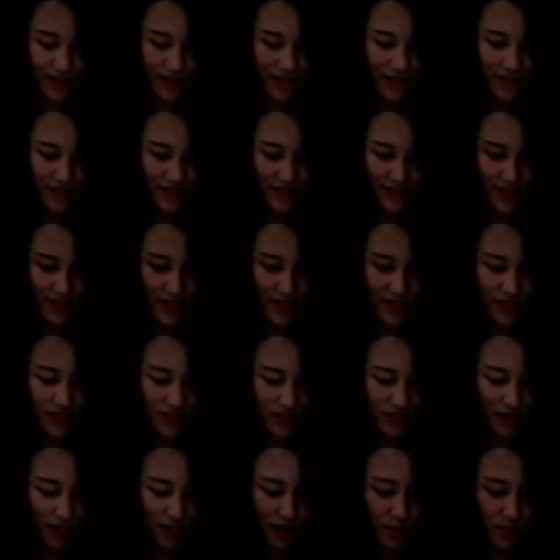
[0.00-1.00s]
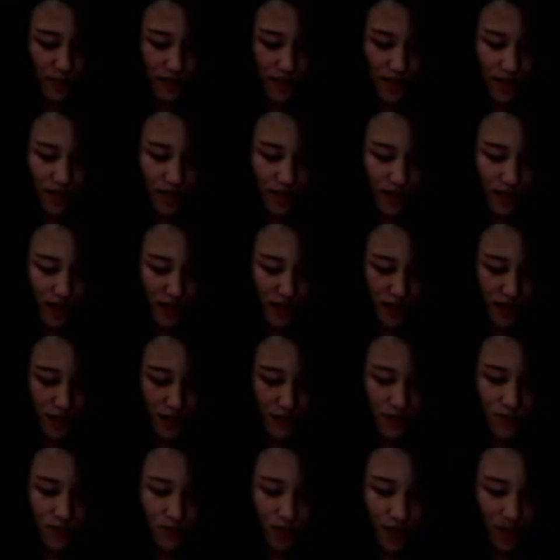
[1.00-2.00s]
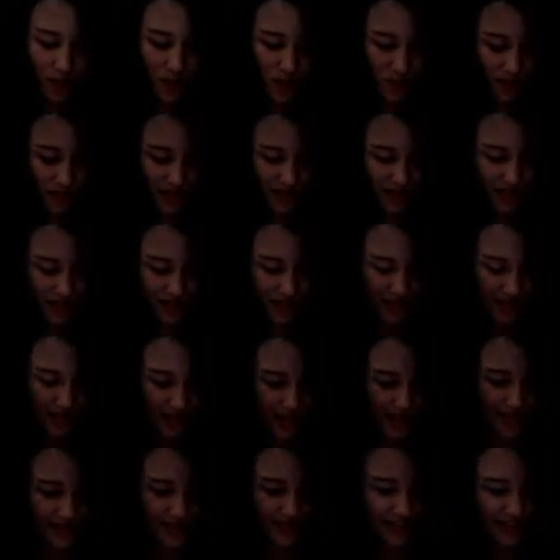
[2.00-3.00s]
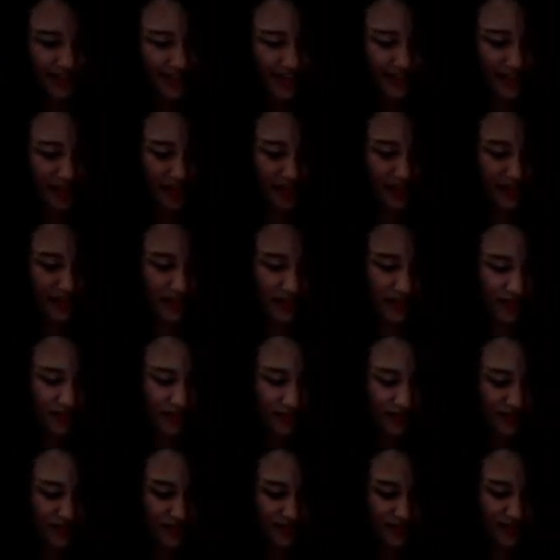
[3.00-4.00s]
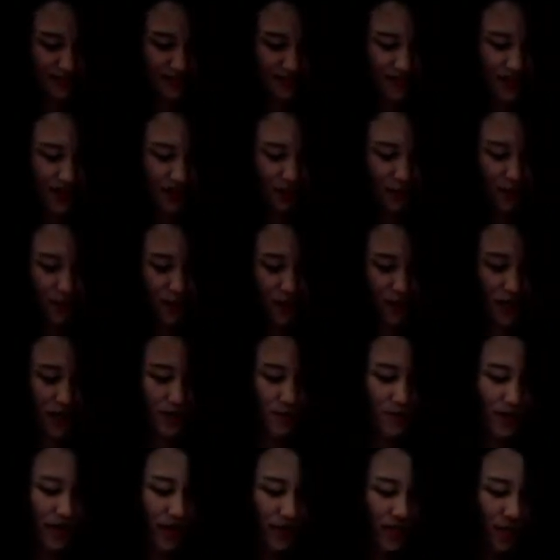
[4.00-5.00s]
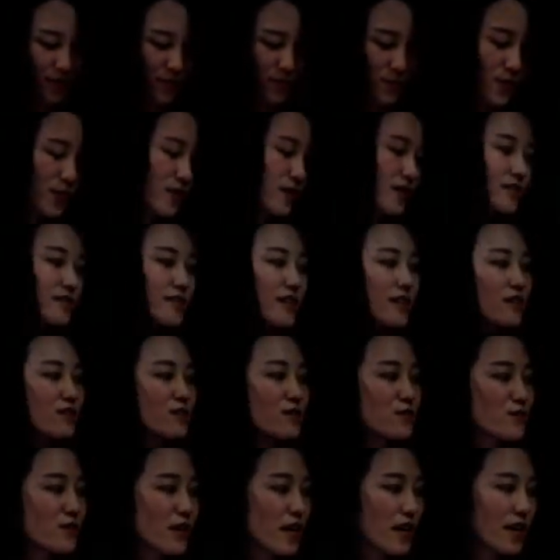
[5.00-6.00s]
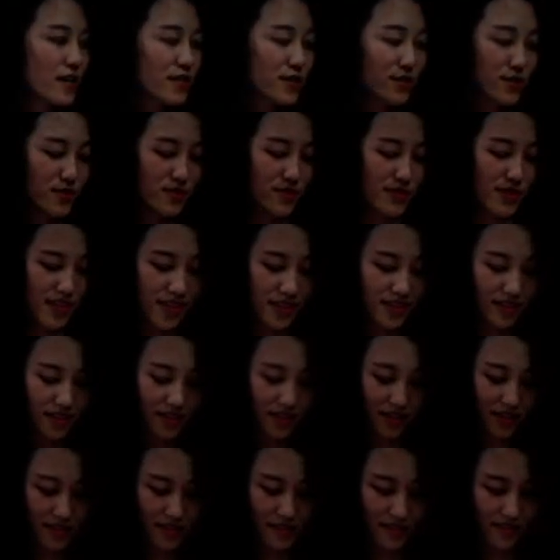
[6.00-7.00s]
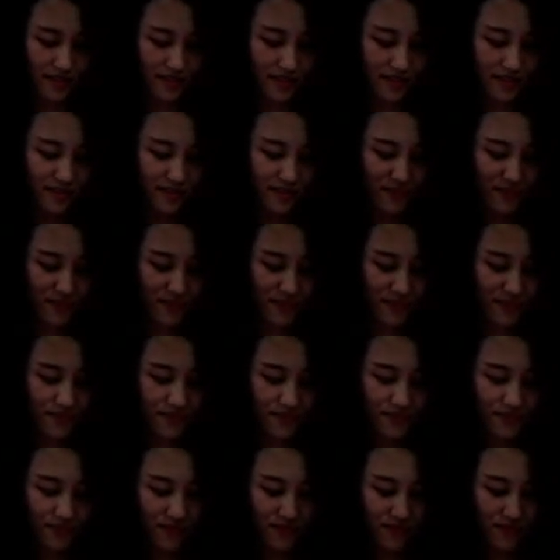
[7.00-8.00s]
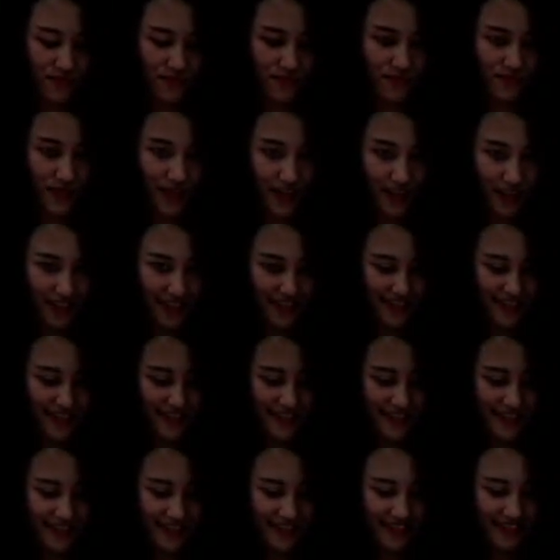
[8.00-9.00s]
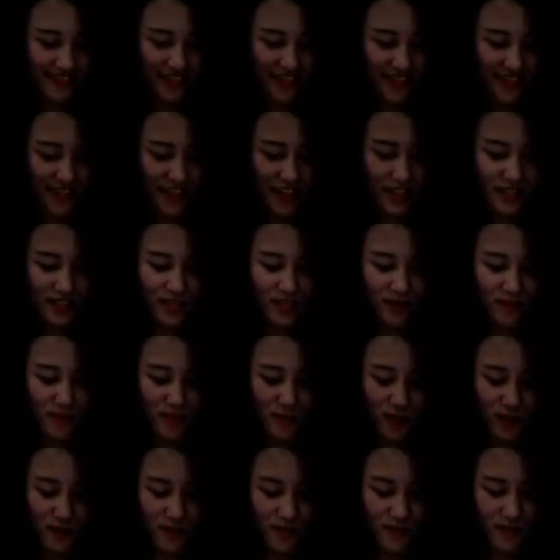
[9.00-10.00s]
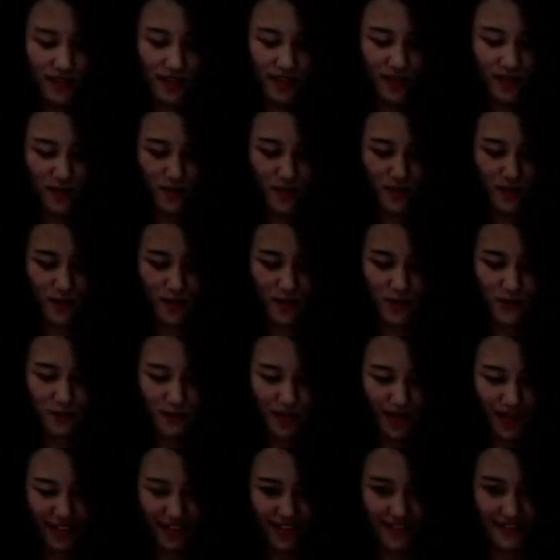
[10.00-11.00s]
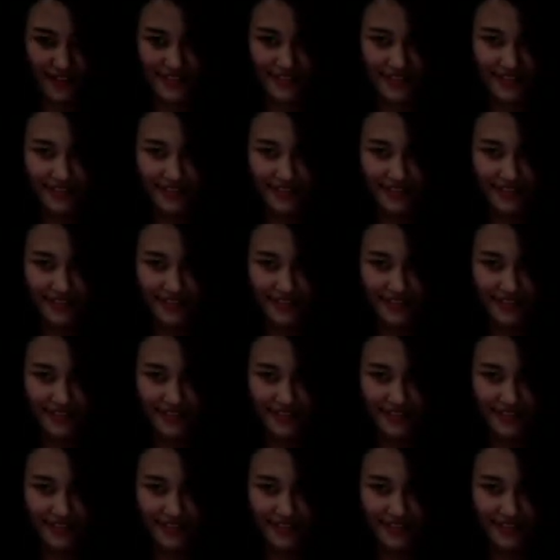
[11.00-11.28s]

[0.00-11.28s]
It can capture good memories and things. Therefore, many foreigners try to take it. But it has a problem for men.